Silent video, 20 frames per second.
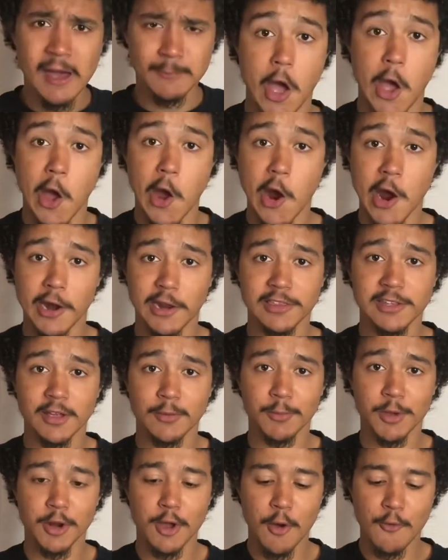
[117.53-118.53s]
All right, I think
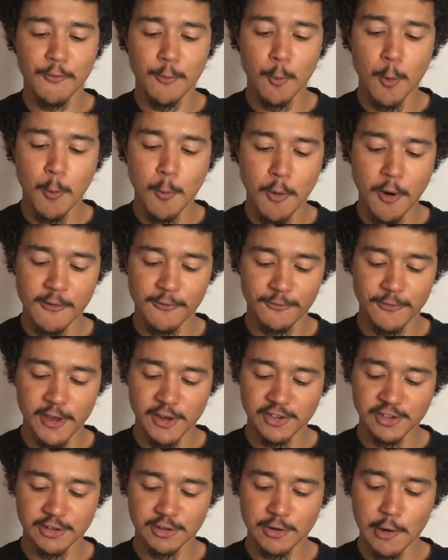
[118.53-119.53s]
I'm gonna go for one more
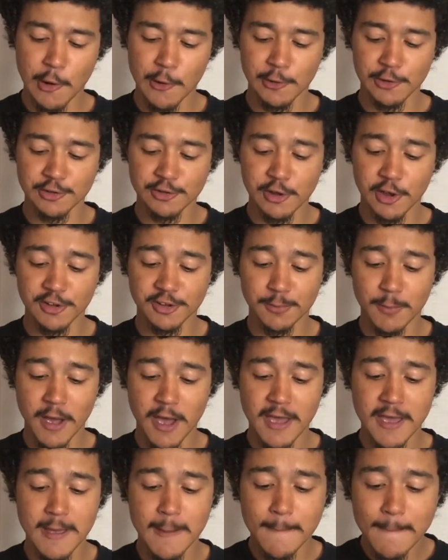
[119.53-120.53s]
fish and tartar sauce
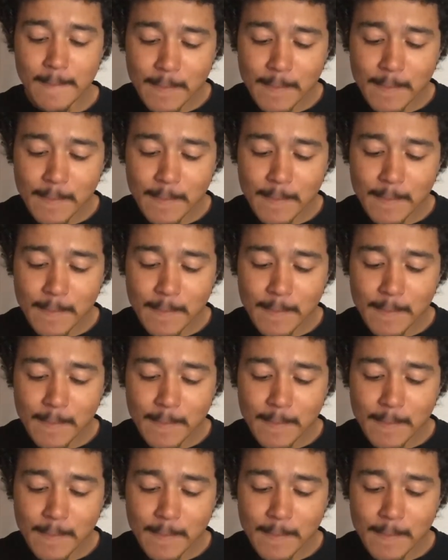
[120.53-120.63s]
bite.